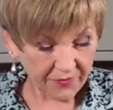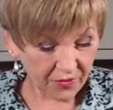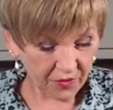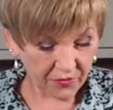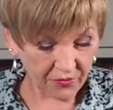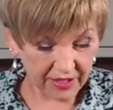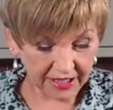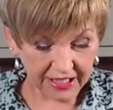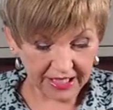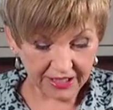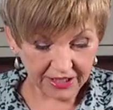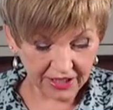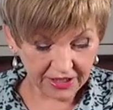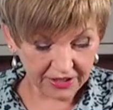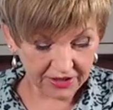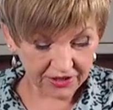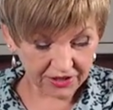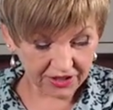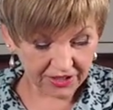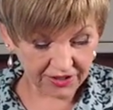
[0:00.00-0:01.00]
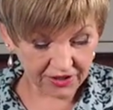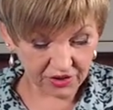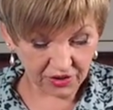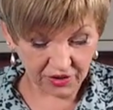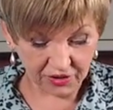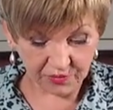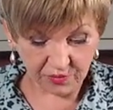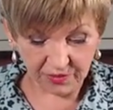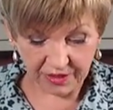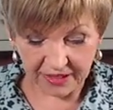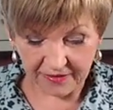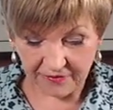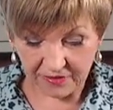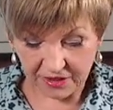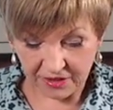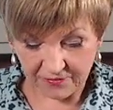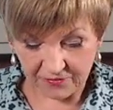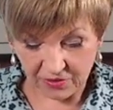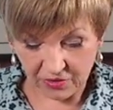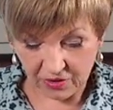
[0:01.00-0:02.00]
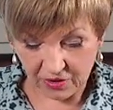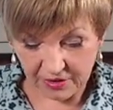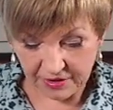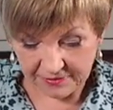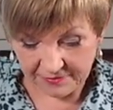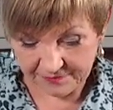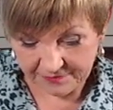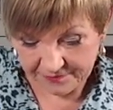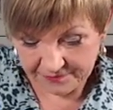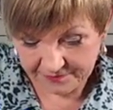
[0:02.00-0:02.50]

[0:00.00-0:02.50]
the red onion, just use whatever you've got.